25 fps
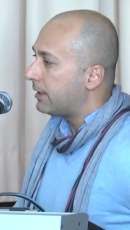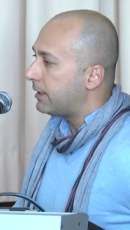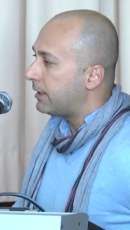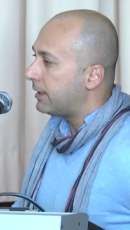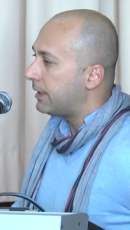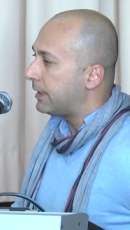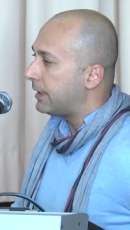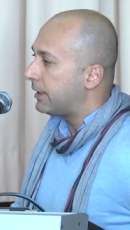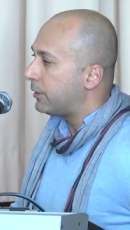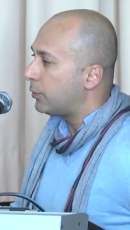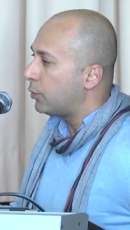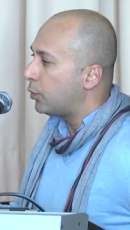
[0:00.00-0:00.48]

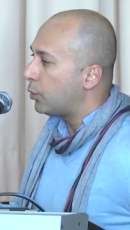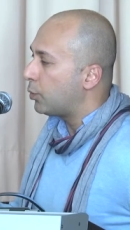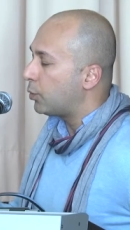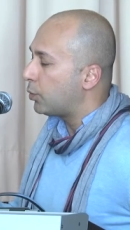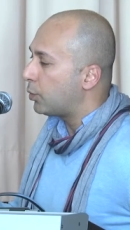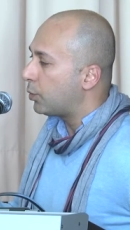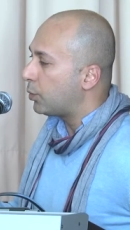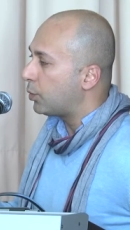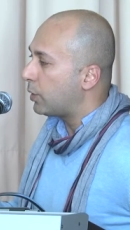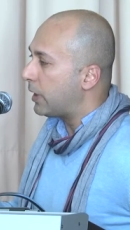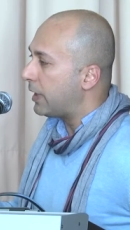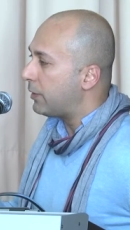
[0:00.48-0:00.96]

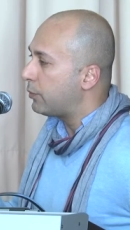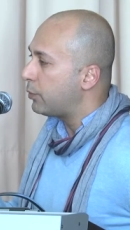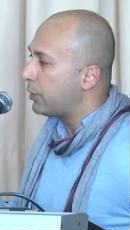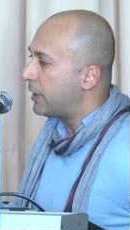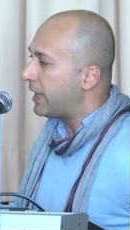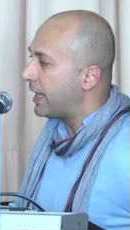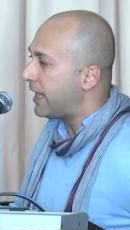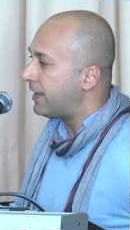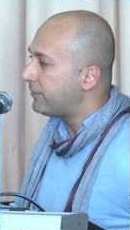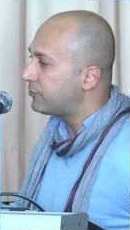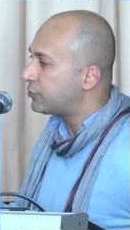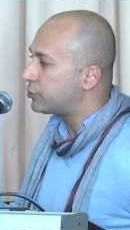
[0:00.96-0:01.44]
And
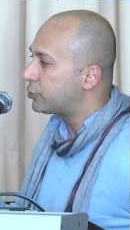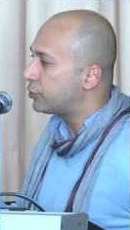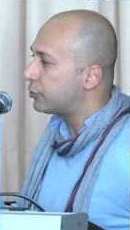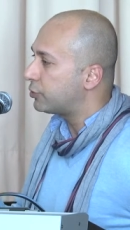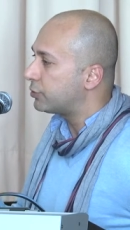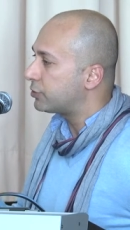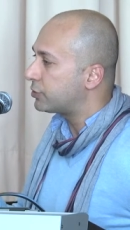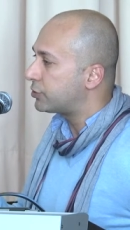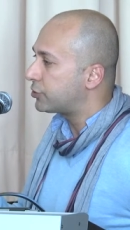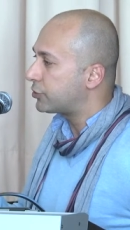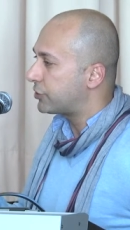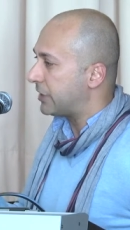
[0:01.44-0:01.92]
we have to
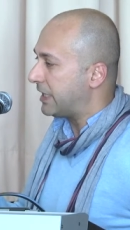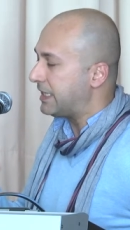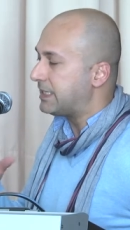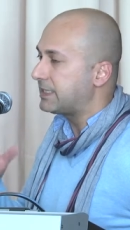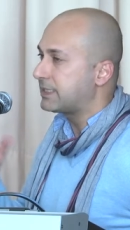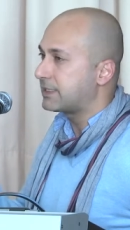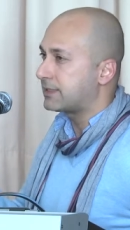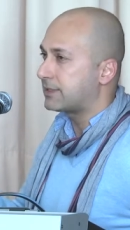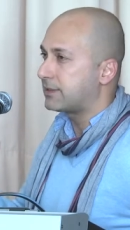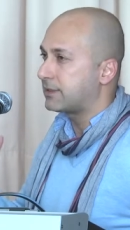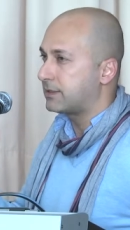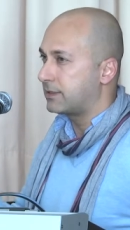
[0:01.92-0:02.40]

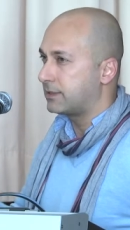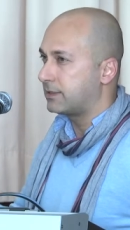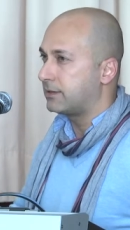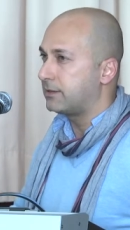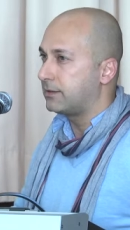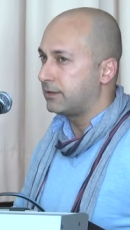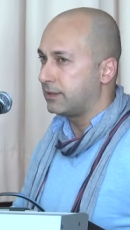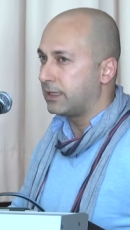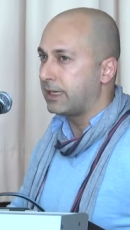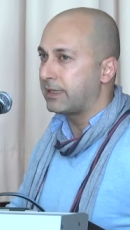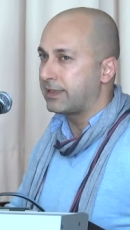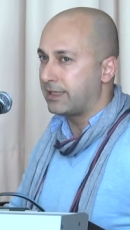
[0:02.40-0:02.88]
trace,
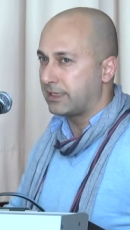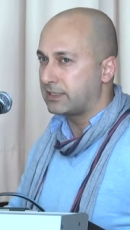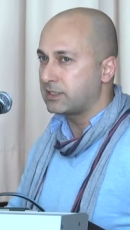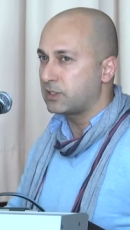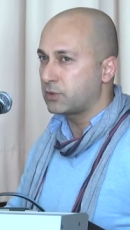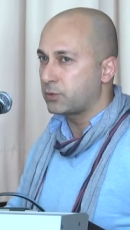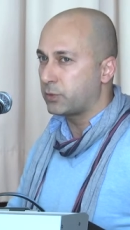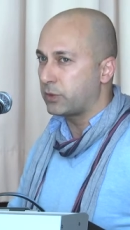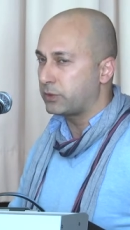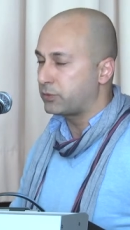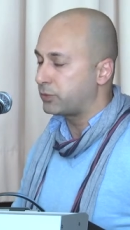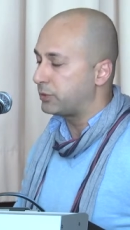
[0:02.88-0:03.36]
and that
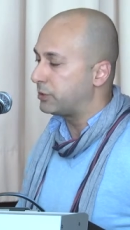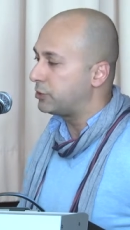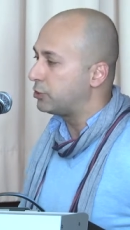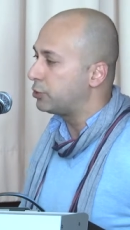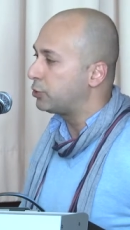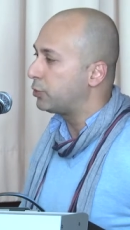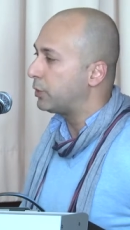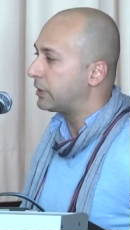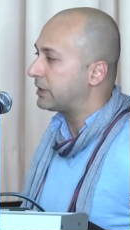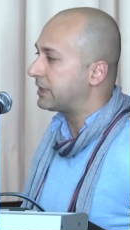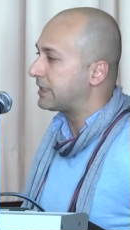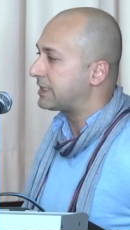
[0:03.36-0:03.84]
is what we
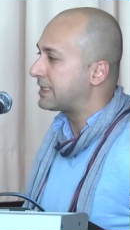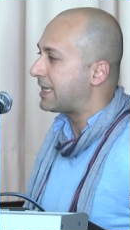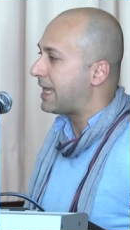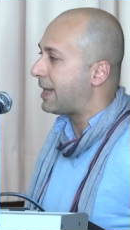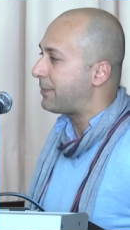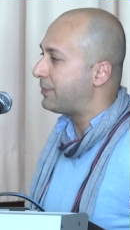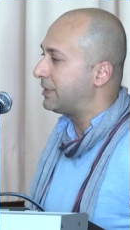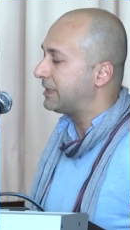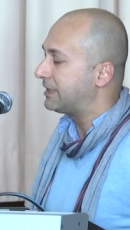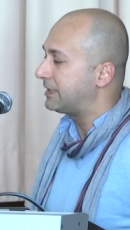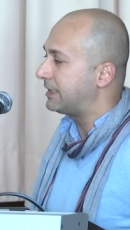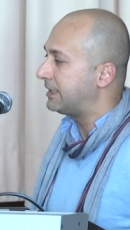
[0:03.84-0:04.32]
do, what has
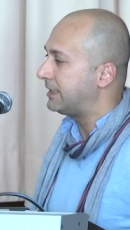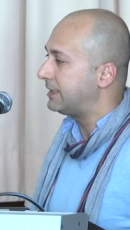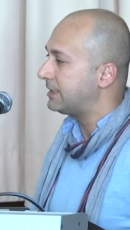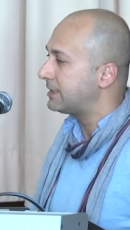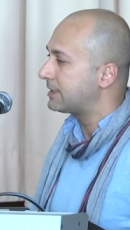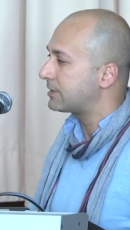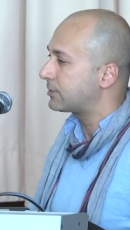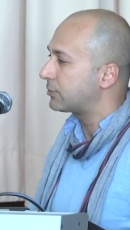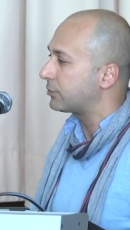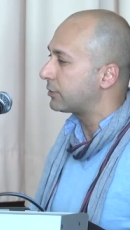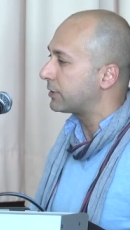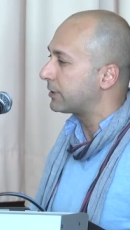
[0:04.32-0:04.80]
happened in
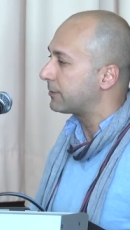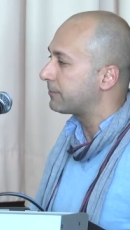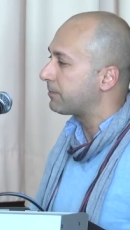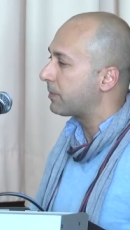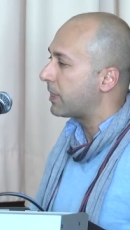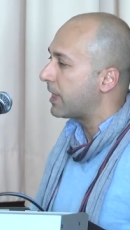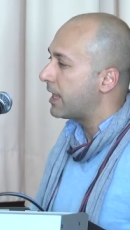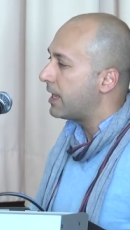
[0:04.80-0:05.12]
history.